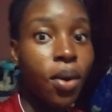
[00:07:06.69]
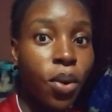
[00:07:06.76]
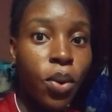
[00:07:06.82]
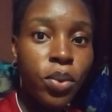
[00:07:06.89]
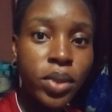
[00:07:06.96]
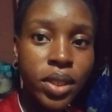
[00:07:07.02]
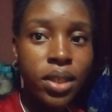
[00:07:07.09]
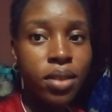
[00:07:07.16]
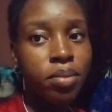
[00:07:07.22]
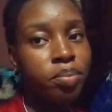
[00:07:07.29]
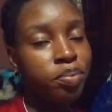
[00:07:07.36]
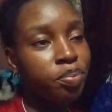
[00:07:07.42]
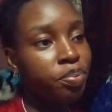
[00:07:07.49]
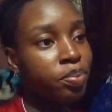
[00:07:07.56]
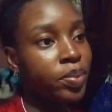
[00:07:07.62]
all day
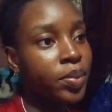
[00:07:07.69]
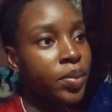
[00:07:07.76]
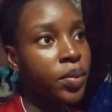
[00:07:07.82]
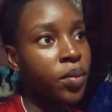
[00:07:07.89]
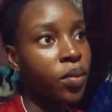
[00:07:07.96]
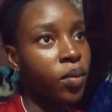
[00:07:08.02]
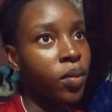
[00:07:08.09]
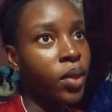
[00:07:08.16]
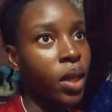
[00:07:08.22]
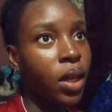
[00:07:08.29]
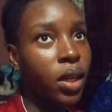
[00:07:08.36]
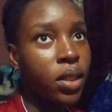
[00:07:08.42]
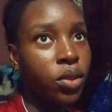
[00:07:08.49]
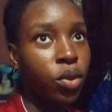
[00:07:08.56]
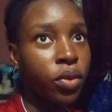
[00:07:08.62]

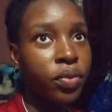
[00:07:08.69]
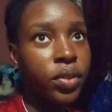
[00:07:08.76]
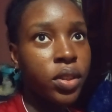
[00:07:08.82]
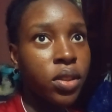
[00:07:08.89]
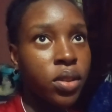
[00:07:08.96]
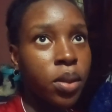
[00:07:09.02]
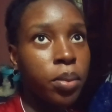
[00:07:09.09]
in the office.